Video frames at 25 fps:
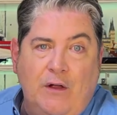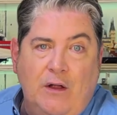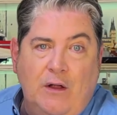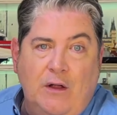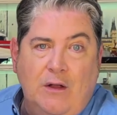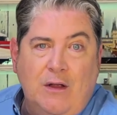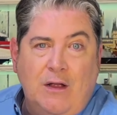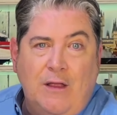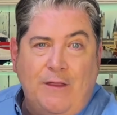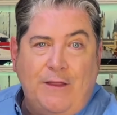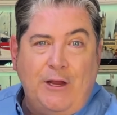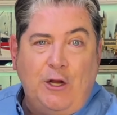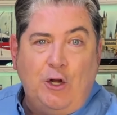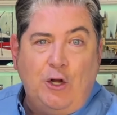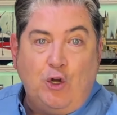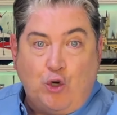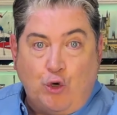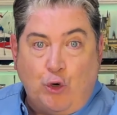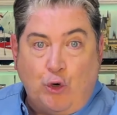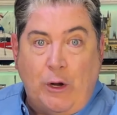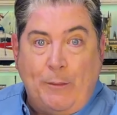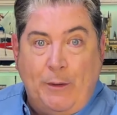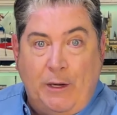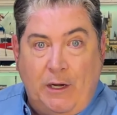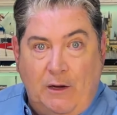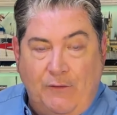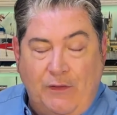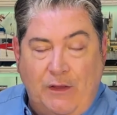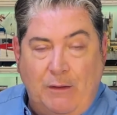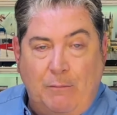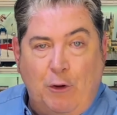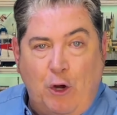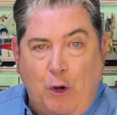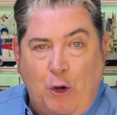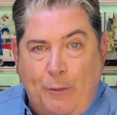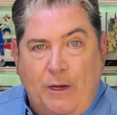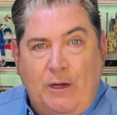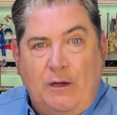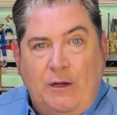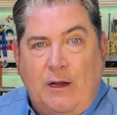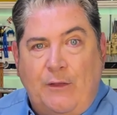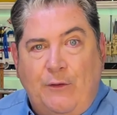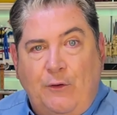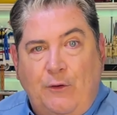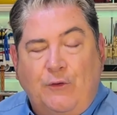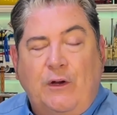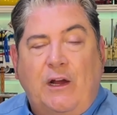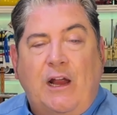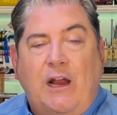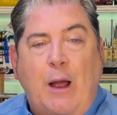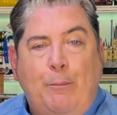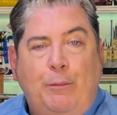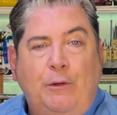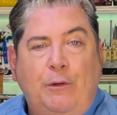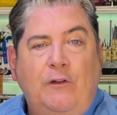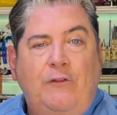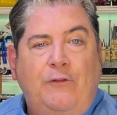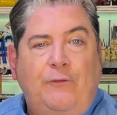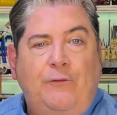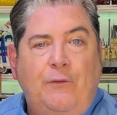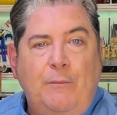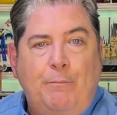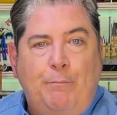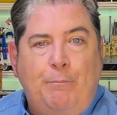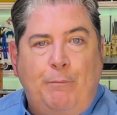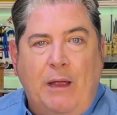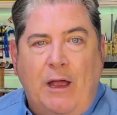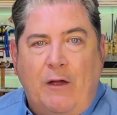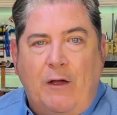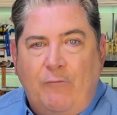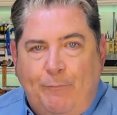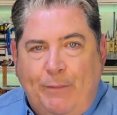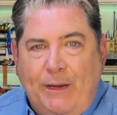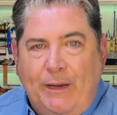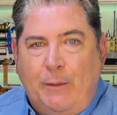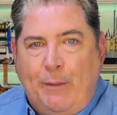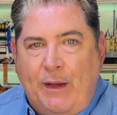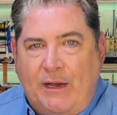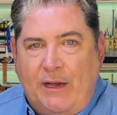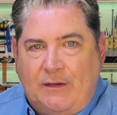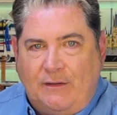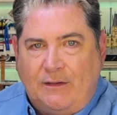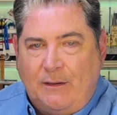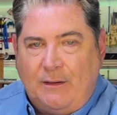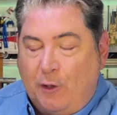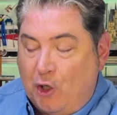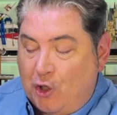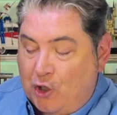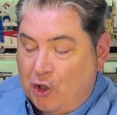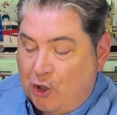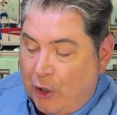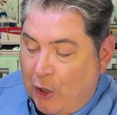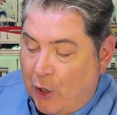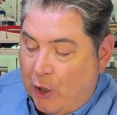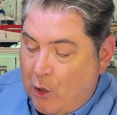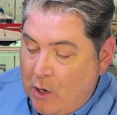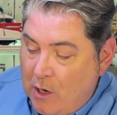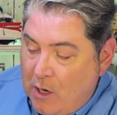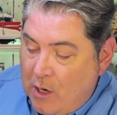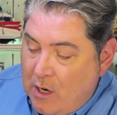the enjoyment of the moment. And there's a couple of big pieces I'm going to show you.